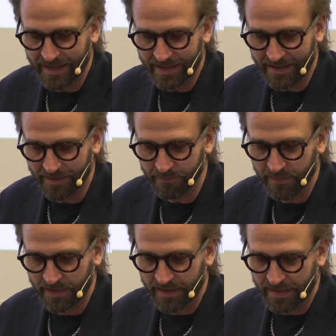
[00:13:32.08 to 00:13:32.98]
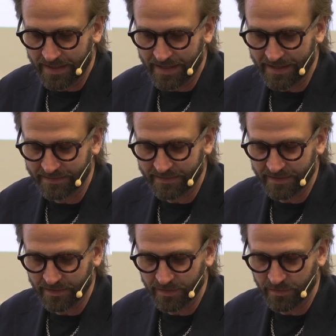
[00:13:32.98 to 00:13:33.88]
Um, and
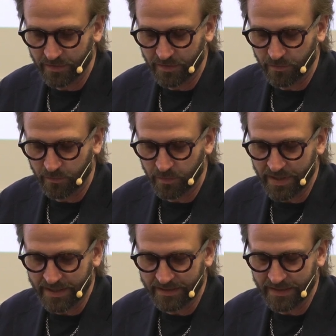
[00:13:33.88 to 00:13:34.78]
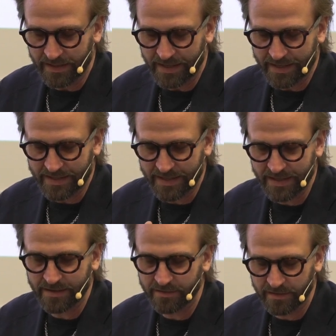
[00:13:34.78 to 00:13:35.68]
when I
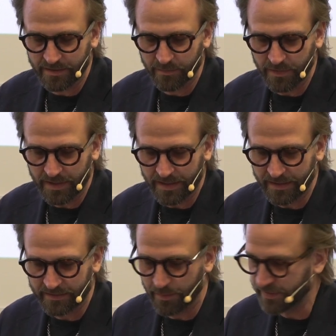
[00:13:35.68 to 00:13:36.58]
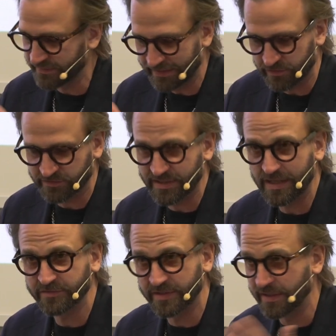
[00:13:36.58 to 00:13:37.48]
hear uh, companies like
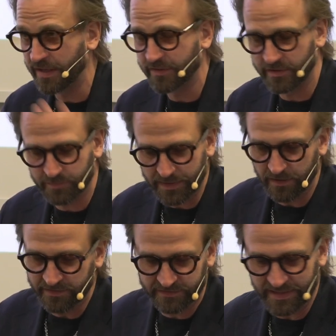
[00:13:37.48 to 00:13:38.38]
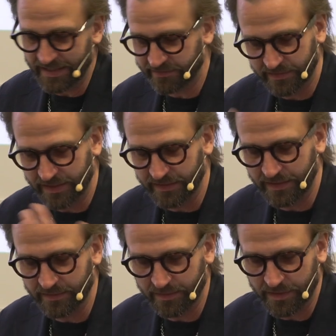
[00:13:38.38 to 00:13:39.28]
yourselves and other has been on the stage and, and,
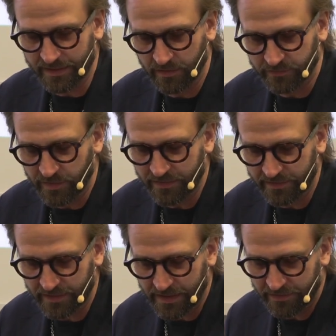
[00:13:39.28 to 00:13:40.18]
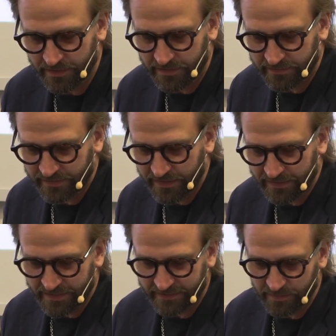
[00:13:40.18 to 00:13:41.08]
and, and also other other
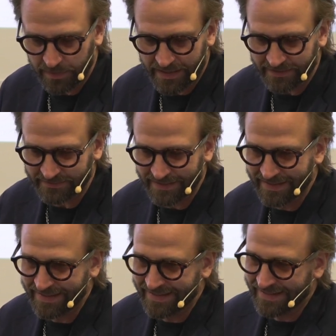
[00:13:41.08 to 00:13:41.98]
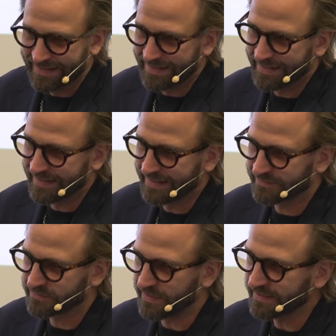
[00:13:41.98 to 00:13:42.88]
tech suppliers, it
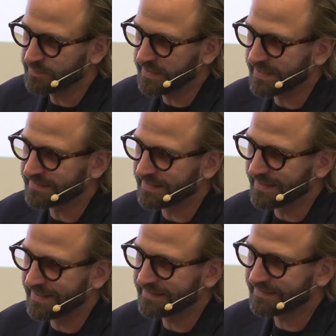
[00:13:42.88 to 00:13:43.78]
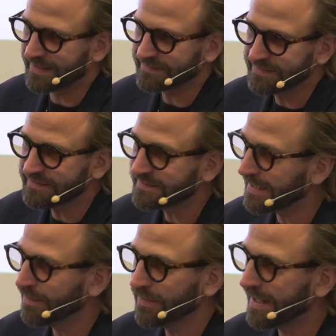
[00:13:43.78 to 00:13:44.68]
strikes me that it doesn't
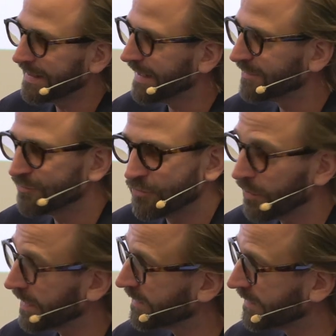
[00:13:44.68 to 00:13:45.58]
sound like it's rocket